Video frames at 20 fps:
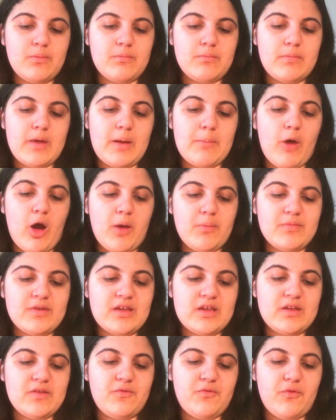my mom
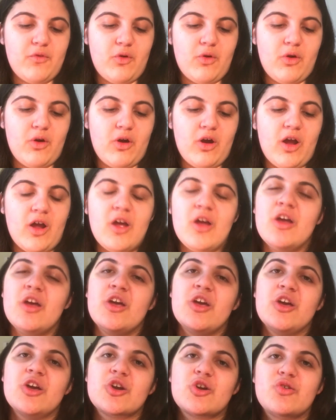did for
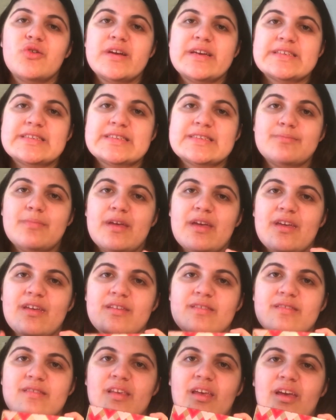
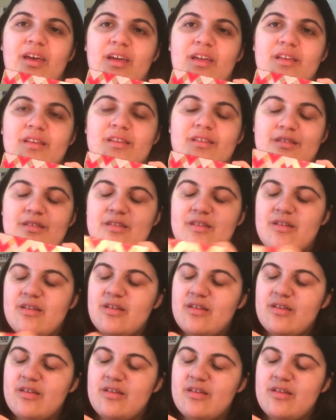Christmas, and